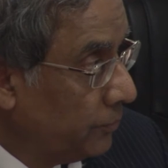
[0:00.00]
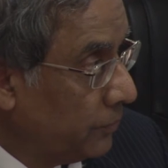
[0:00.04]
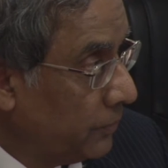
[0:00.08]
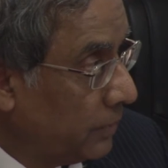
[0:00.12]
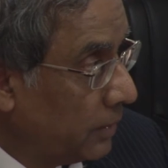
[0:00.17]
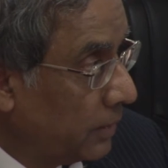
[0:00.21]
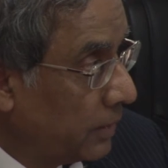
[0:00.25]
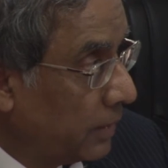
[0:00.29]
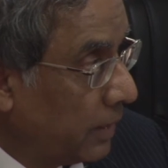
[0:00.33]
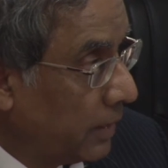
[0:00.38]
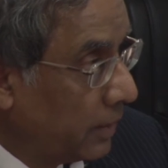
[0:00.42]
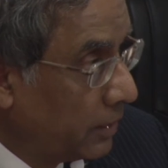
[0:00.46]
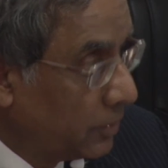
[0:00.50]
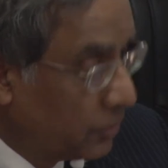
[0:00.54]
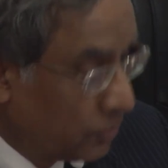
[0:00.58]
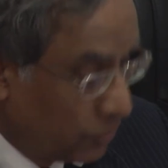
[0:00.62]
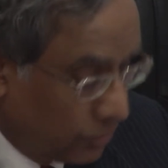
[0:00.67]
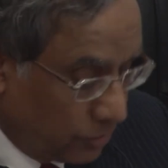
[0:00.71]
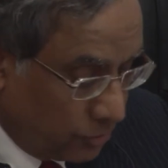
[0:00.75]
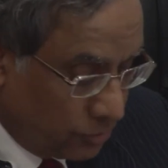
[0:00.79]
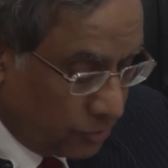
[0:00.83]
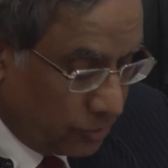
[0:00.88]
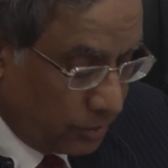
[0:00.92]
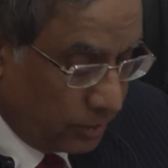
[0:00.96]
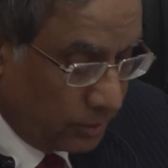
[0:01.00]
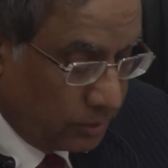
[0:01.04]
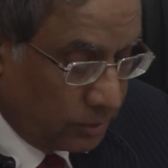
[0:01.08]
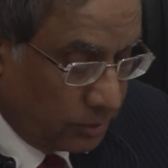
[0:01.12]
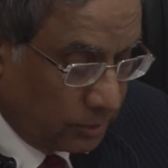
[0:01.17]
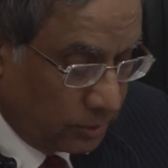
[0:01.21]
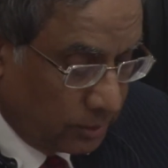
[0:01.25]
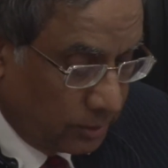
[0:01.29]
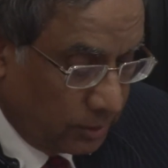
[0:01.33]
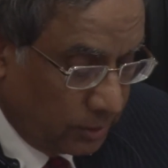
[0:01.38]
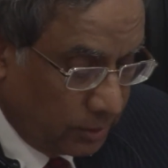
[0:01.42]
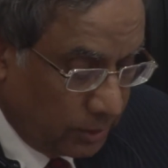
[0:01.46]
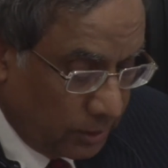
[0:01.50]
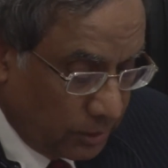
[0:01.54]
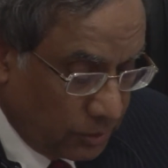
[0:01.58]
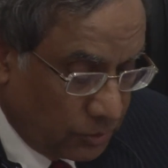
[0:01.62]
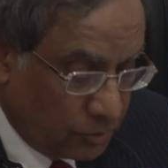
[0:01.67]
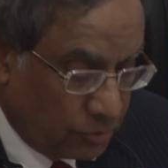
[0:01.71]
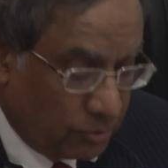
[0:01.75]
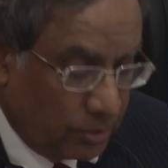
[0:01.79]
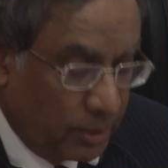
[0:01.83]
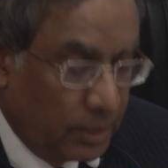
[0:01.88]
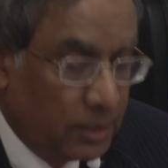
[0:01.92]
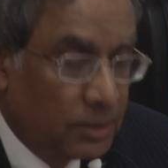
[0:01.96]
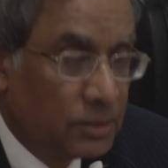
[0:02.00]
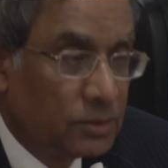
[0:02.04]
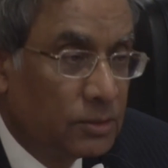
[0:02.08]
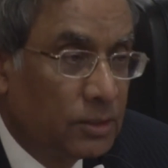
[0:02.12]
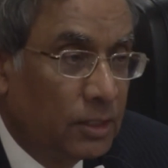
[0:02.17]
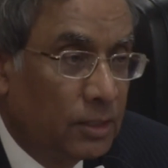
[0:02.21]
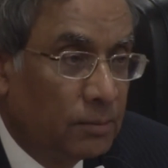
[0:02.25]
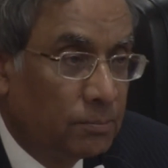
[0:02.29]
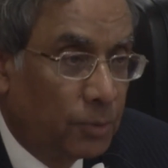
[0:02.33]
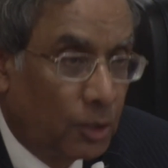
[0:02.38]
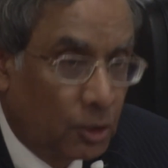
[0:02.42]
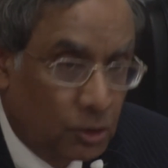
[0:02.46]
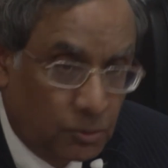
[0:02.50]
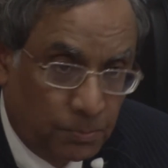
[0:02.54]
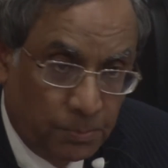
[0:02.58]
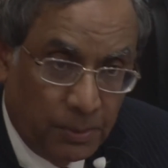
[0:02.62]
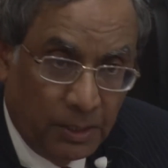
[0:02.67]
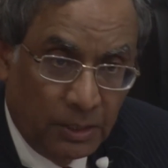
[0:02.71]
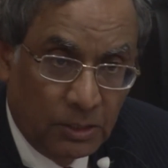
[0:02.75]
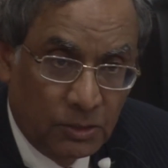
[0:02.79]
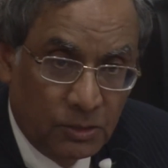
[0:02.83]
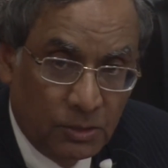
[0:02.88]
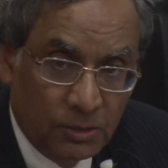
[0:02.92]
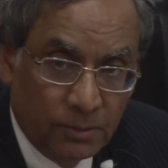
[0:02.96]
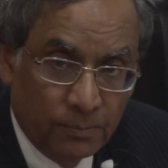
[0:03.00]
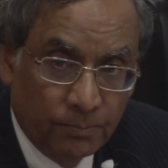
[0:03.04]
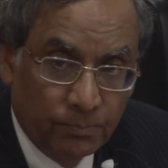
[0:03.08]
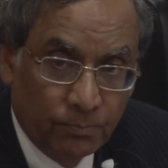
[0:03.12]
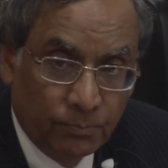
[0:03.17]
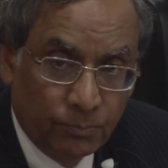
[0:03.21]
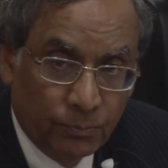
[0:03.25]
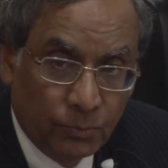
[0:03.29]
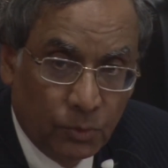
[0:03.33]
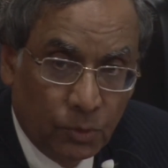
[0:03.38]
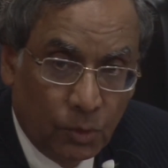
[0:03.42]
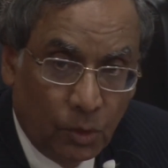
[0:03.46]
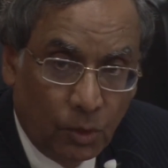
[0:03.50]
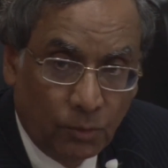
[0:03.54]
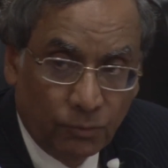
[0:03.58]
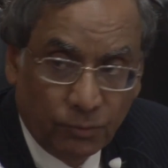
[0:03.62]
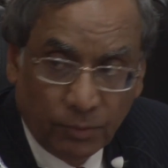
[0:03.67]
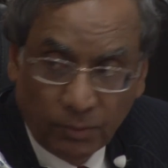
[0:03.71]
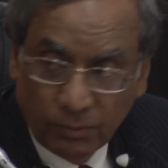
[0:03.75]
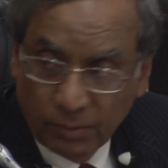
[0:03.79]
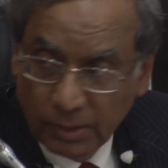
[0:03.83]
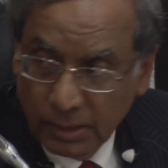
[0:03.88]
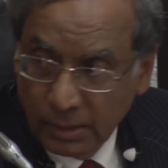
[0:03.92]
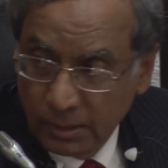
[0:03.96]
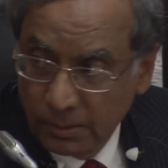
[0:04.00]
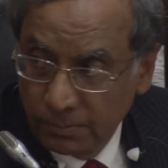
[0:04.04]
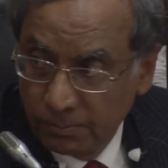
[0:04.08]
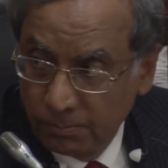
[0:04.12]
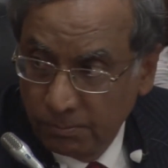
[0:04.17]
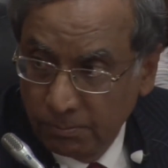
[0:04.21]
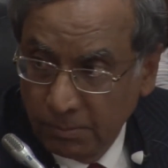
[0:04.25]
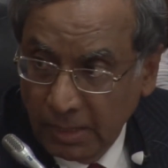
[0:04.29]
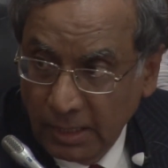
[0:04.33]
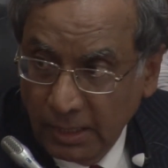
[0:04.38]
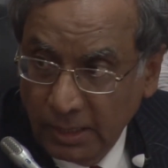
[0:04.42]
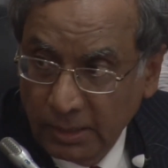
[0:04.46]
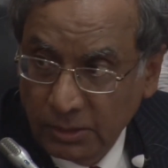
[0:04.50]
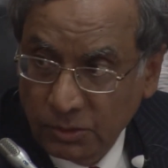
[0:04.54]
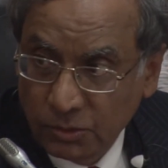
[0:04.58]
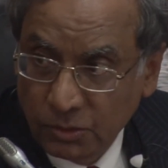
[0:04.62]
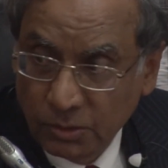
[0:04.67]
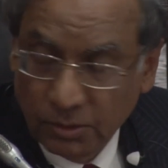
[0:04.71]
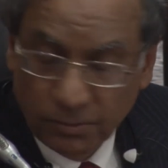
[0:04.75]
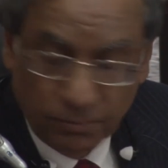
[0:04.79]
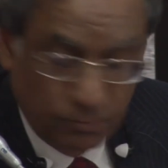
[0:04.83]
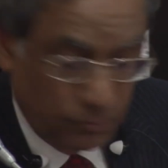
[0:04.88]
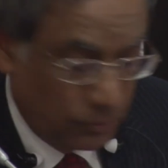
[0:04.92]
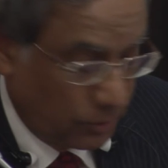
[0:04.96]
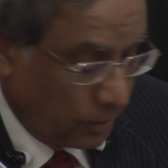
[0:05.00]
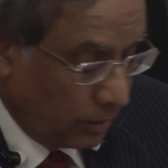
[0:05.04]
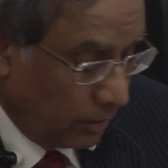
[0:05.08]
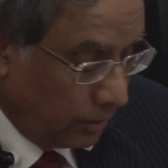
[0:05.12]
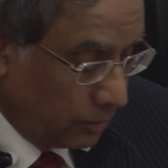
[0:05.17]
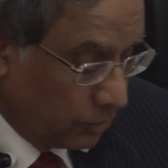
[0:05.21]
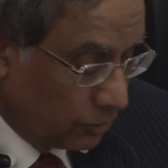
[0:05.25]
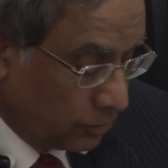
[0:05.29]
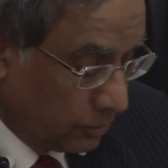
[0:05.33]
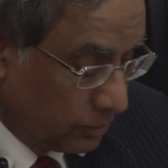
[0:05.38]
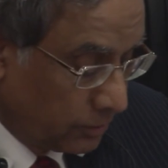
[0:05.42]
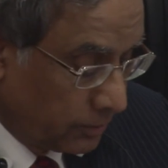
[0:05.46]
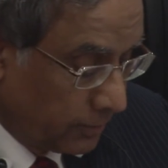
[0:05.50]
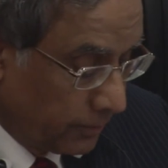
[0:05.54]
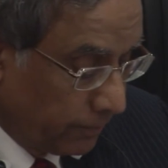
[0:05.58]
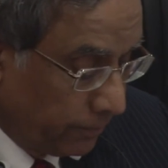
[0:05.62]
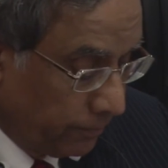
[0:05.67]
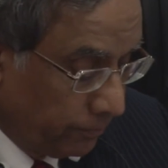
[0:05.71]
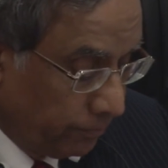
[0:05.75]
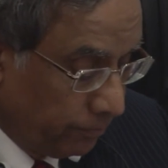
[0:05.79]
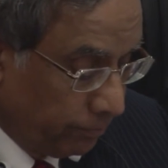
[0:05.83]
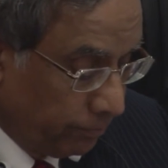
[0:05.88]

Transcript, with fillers: the characteristics, constraints, and prospects of our bilateral relations.